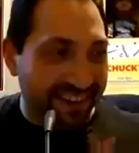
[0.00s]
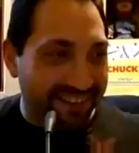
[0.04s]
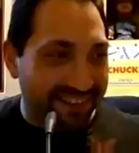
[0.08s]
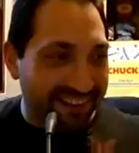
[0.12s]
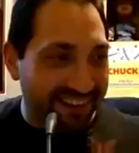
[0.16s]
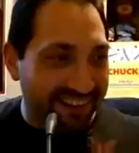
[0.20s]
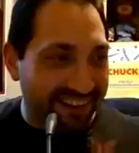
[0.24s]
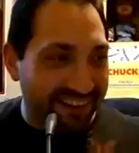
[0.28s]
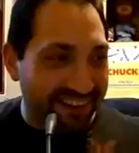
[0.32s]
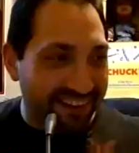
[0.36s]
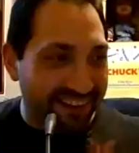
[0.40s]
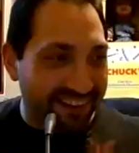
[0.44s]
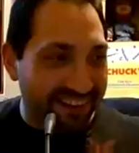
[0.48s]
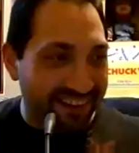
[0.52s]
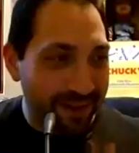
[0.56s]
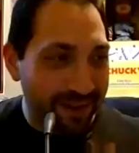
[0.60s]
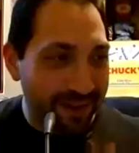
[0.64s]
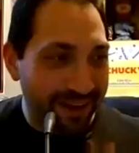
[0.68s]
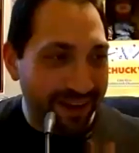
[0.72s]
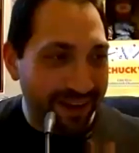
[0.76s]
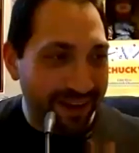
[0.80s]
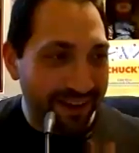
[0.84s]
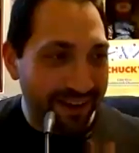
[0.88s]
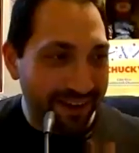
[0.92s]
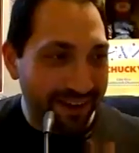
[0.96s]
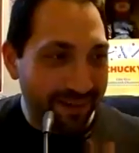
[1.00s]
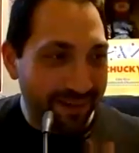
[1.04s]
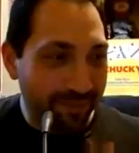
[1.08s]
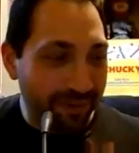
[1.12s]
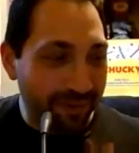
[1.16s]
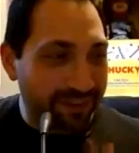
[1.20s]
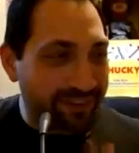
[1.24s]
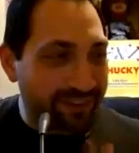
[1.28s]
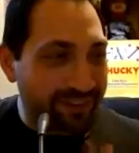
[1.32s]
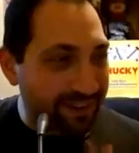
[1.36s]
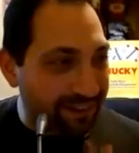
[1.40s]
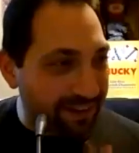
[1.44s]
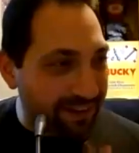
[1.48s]
think the
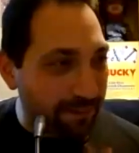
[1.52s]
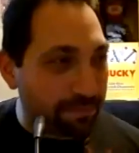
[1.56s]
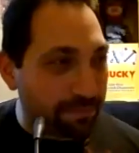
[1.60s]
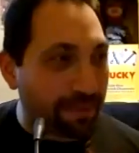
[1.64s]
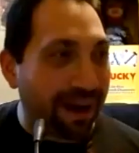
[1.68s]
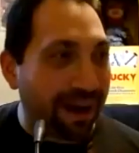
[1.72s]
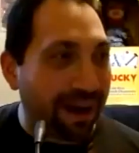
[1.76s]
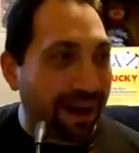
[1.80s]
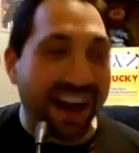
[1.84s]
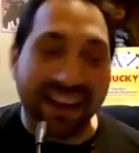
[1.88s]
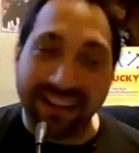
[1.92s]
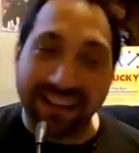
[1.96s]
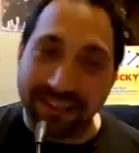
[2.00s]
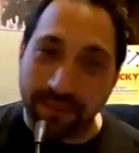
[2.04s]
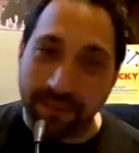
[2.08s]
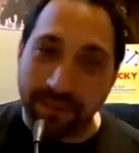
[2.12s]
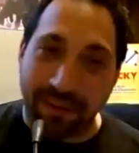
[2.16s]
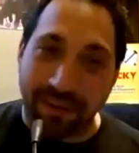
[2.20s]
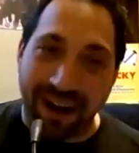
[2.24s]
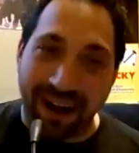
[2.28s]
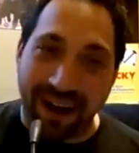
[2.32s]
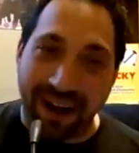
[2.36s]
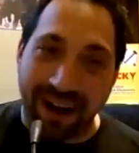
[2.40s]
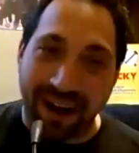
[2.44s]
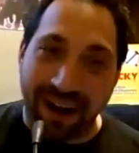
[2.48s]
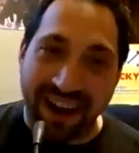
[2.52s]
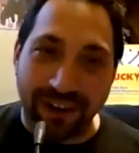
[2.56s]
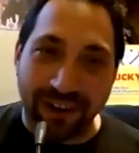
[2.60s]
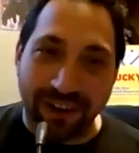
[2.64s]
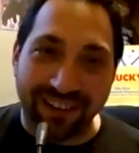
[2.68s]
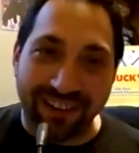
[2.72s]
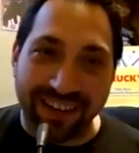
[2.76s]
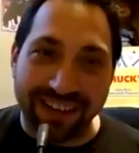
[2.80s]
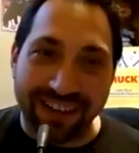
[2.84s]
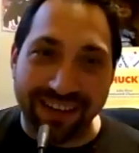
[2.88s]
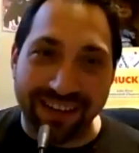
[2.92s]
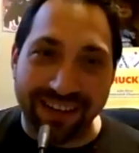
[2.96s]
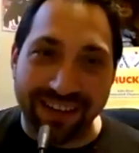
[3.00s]
bride of
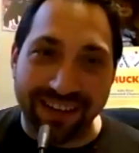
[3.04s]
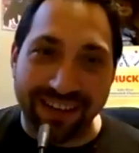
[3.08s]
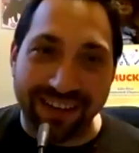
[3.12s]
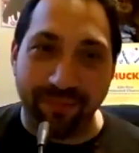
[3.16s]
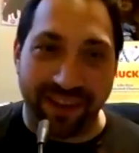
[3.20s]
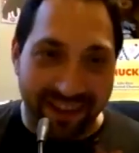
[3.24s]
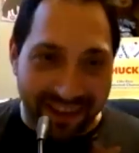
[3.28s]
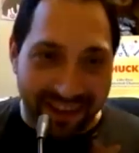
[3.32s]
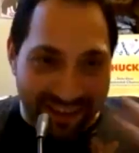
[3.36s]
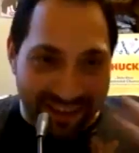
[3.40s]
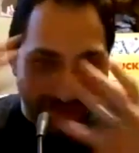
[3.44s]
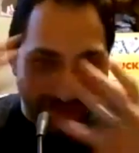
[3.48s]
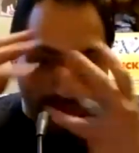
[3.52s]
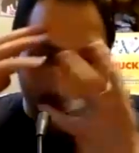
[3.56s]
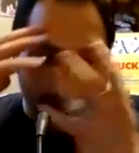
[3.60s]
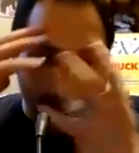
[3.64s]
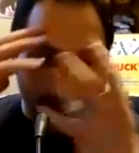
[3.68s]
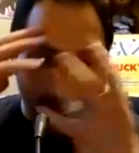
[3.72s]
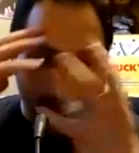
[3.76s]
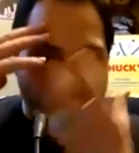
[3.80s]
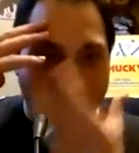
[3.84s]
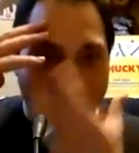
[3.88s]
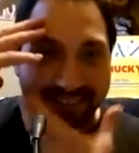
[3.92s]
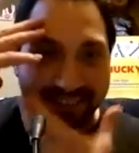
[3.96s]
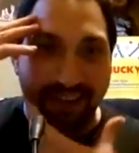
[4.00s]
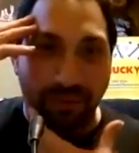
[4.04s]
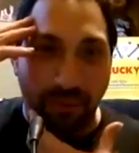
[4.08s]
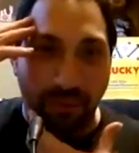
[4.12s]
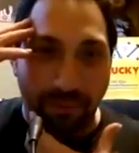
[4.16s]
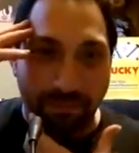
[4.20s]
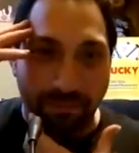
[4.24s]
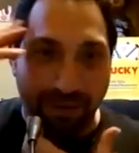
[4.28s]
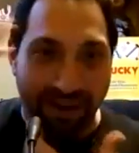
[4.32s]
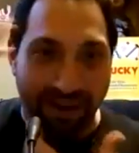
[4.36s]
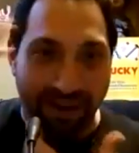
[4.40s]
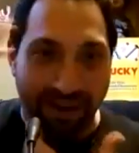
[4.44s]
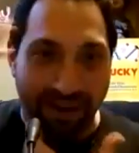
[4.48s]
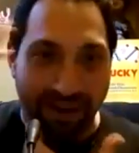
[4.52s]
Chucky when his face got
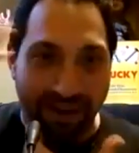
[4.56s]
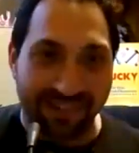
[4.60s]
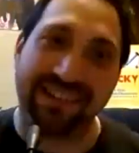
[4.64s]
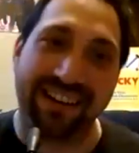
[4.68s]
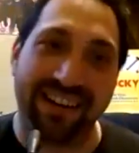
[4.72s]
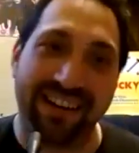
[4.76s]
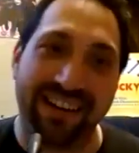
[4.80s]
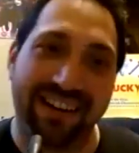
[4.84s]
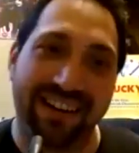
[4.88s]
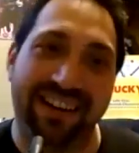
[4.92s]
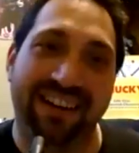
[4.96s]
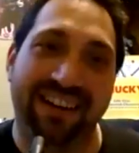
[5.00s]
all burnt.